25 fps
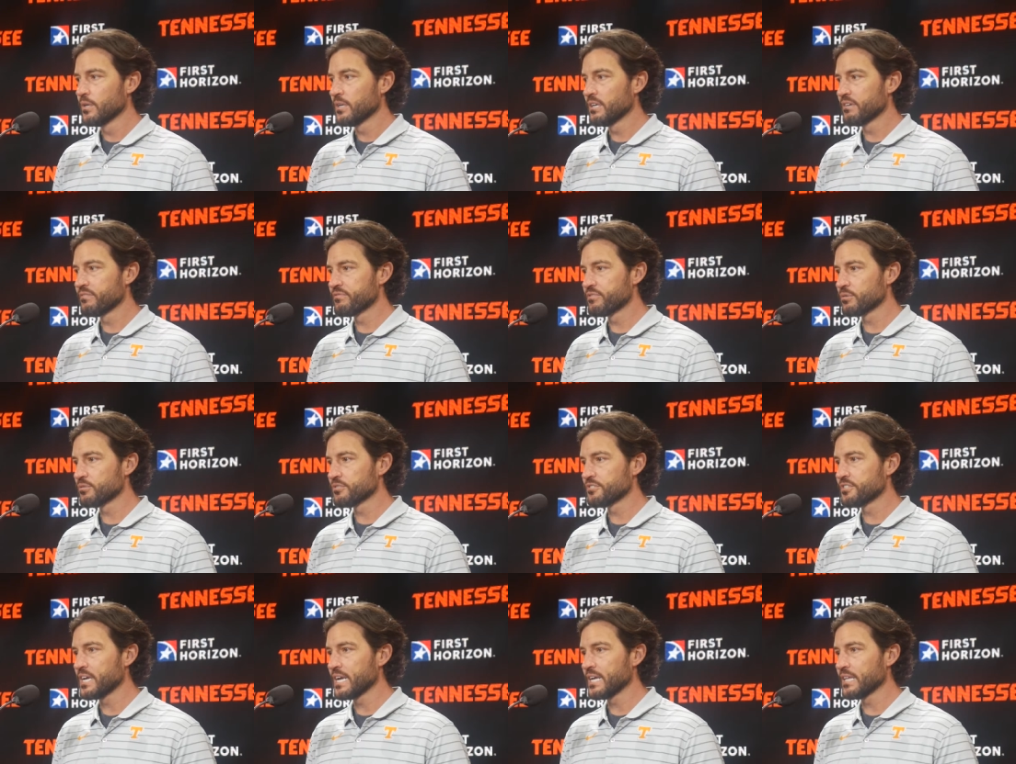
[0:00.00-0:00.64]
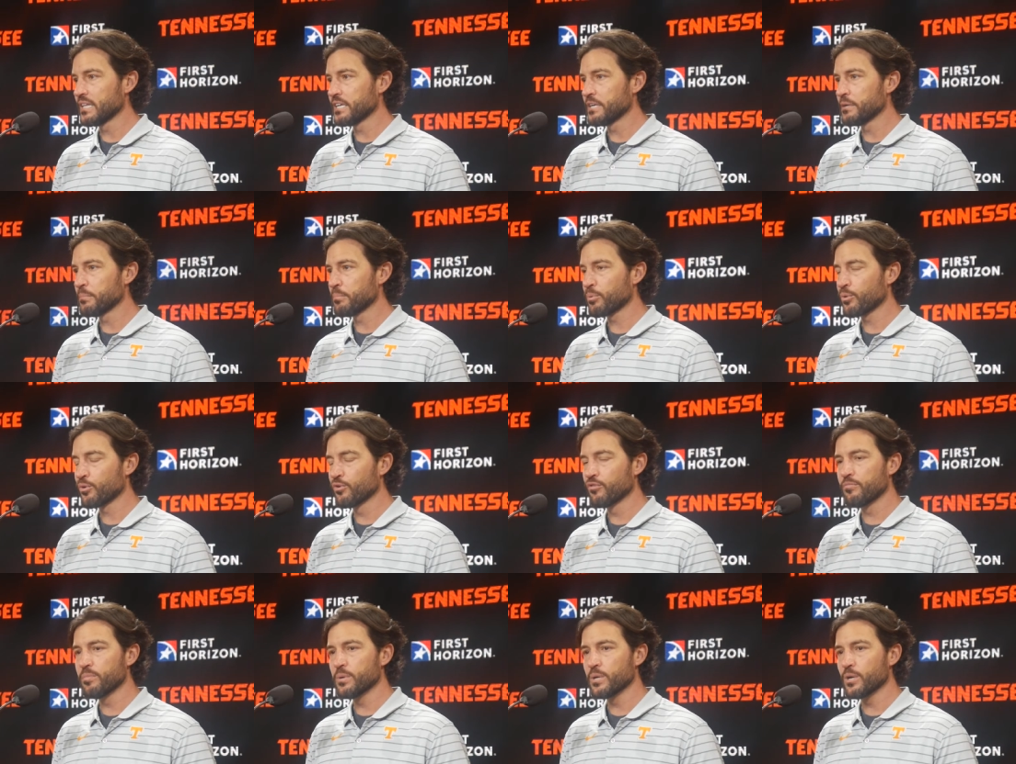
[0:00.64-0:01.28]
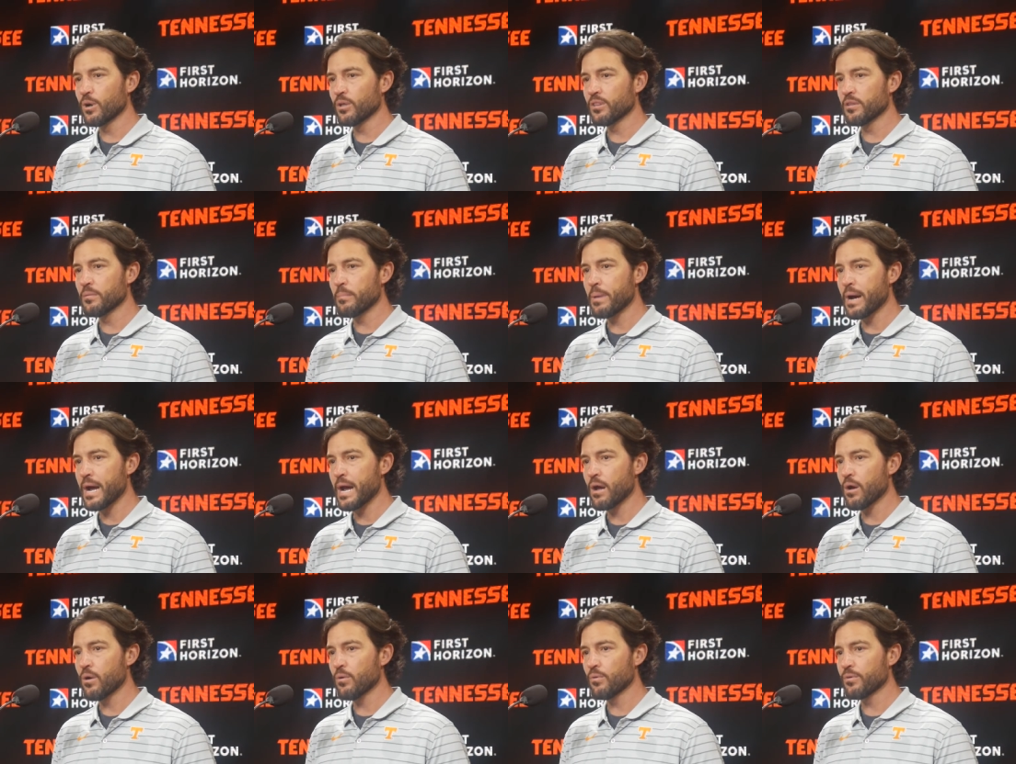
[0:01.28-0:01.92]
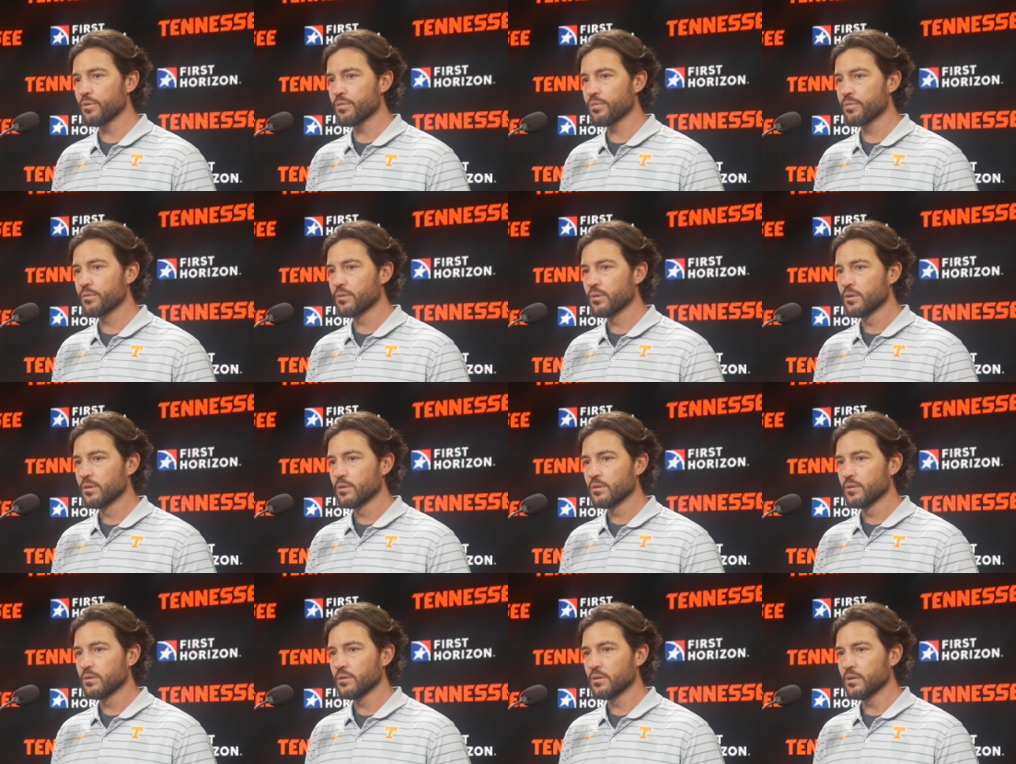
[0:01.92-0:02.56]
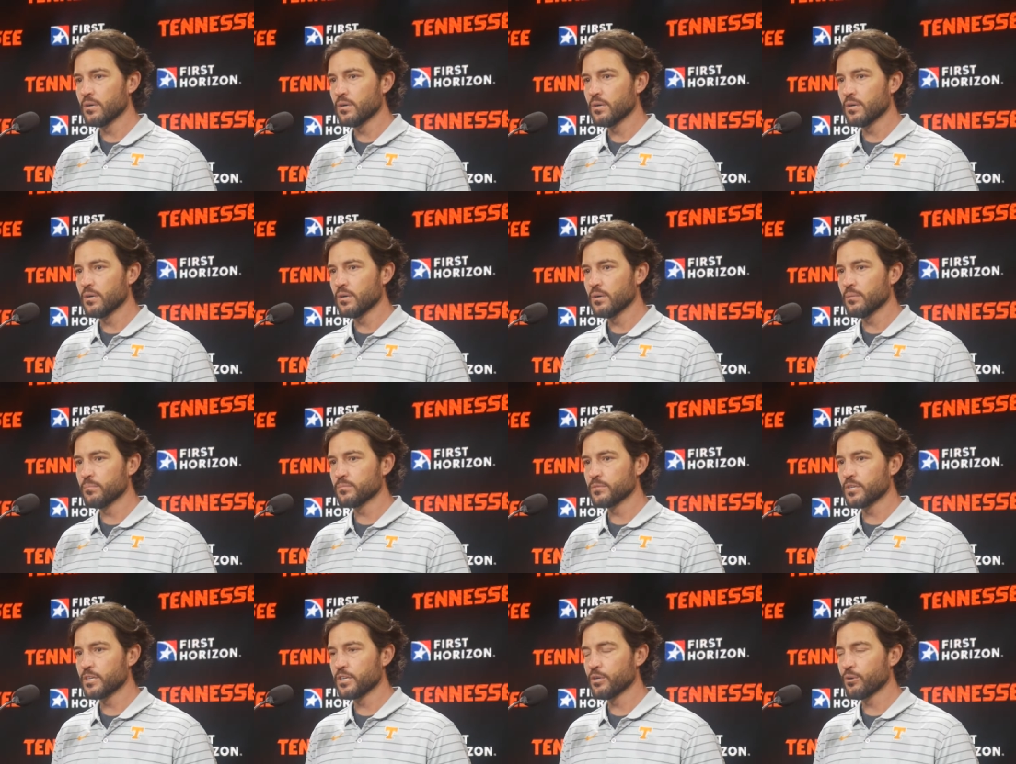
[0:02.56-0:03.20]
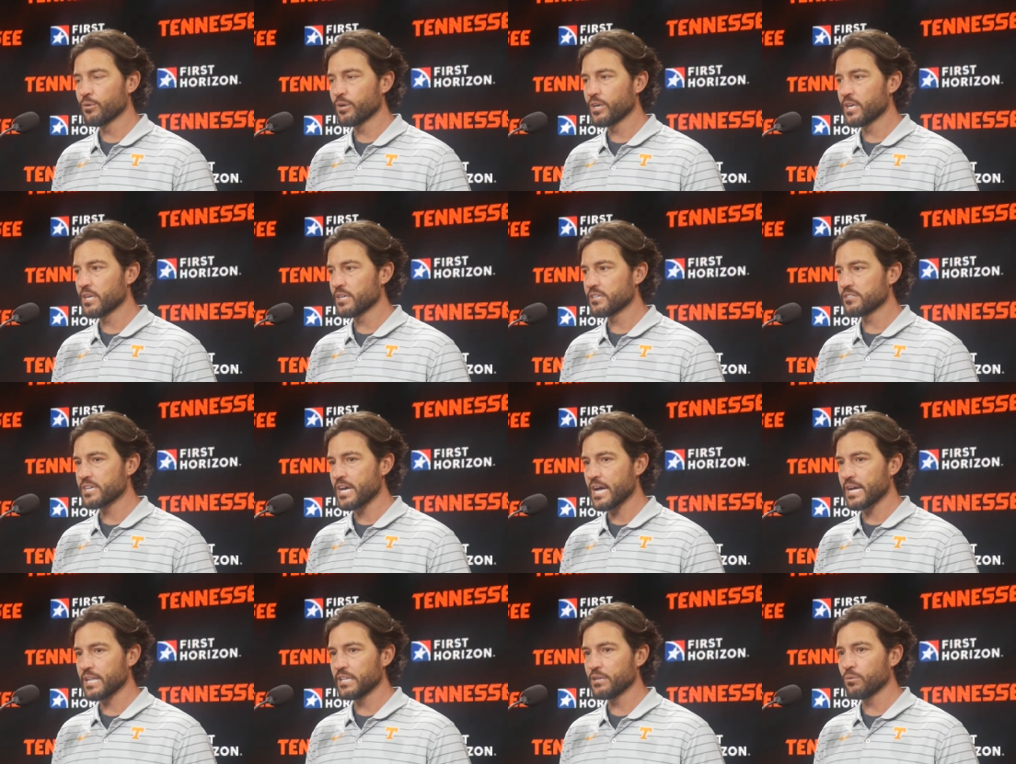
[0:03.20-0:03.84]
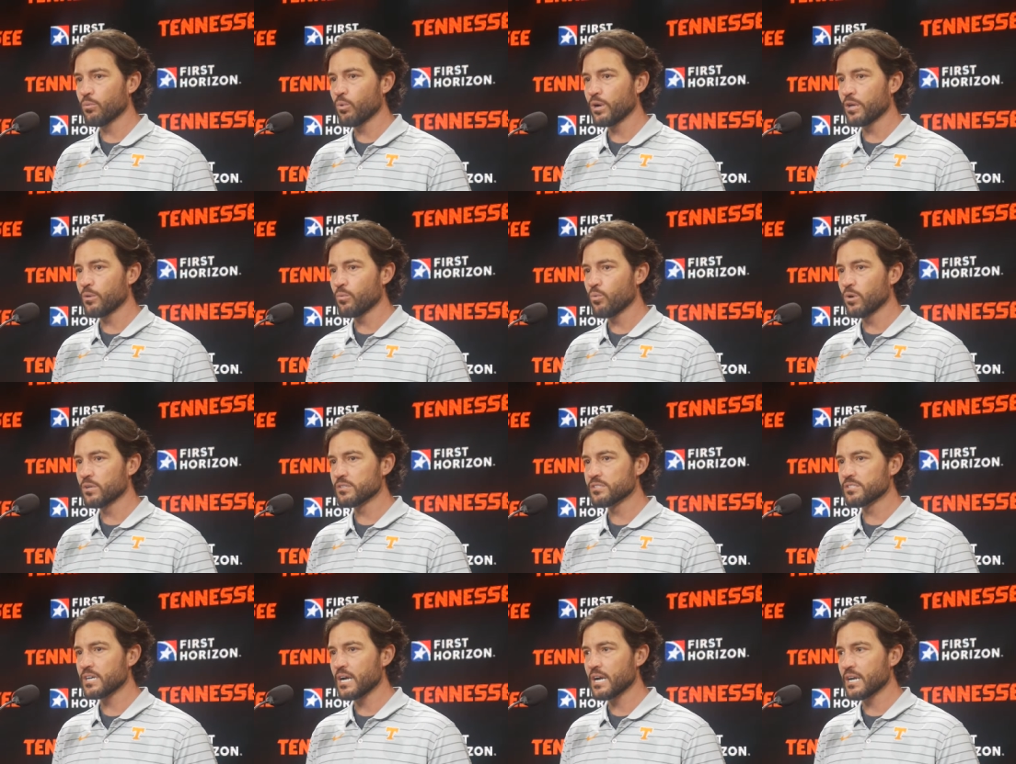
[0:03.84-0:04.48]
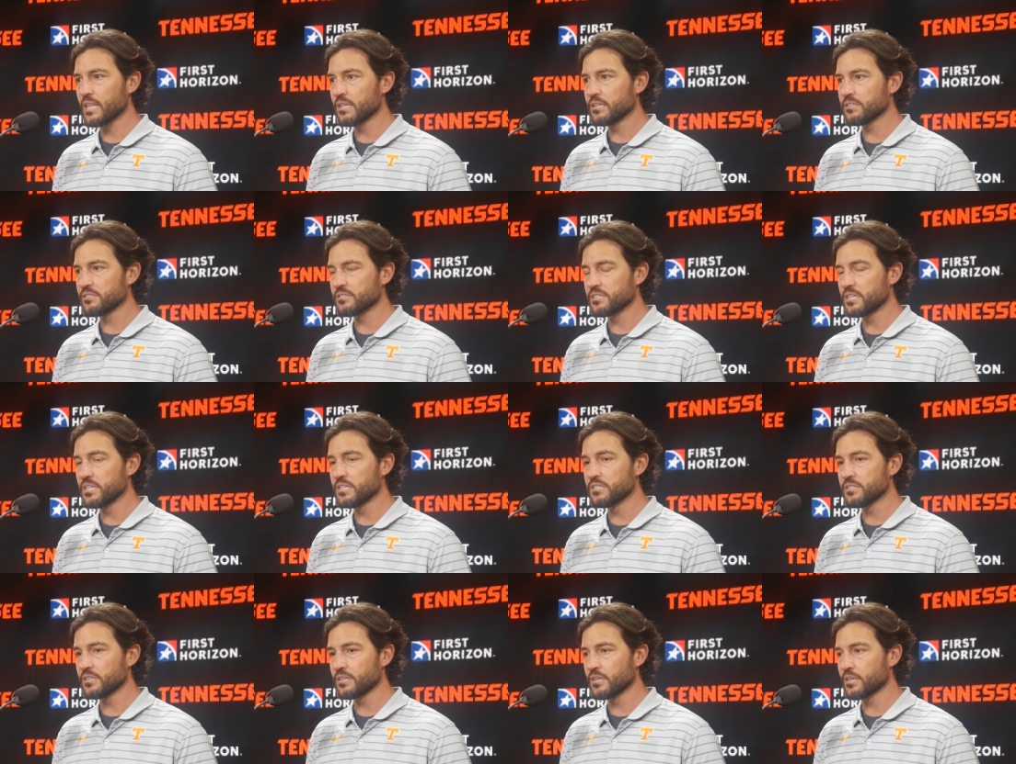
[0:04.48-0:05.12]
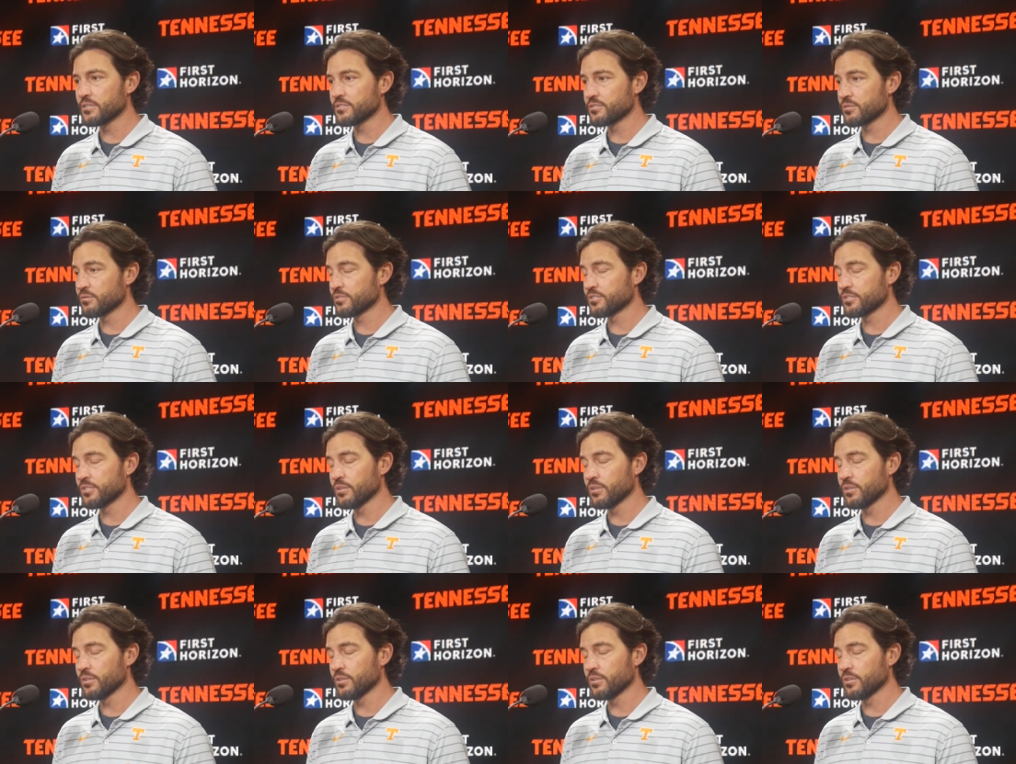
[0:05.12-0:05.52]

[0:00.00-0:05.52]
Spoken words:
if there's daily improvement on the mound, then he'll get exactly what he wants out of this season because there's